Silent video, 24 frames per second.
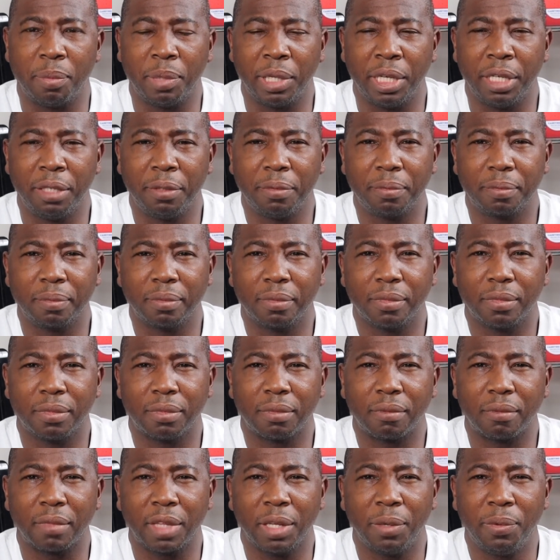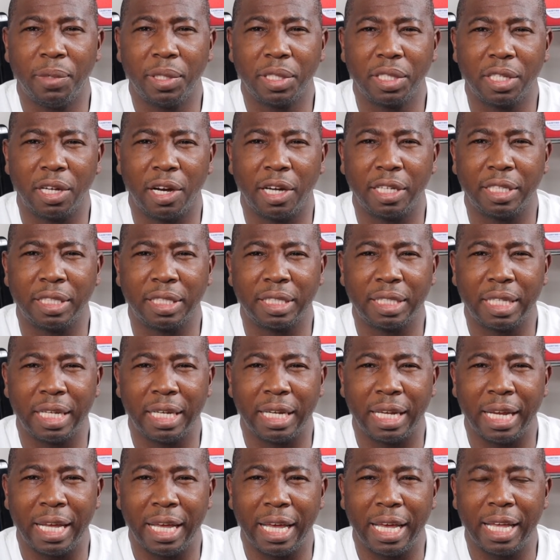But we start just
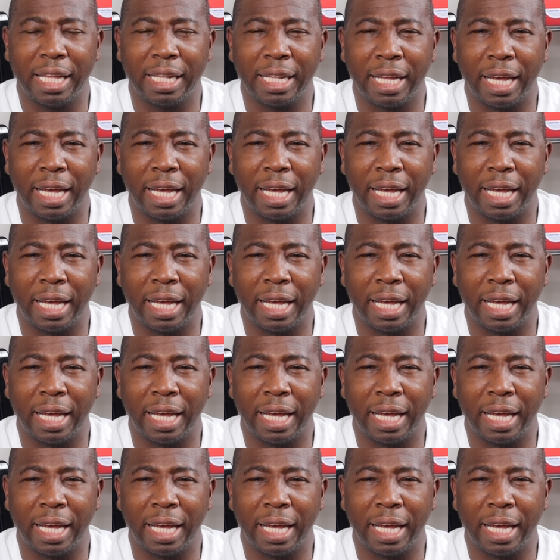thinking ahead,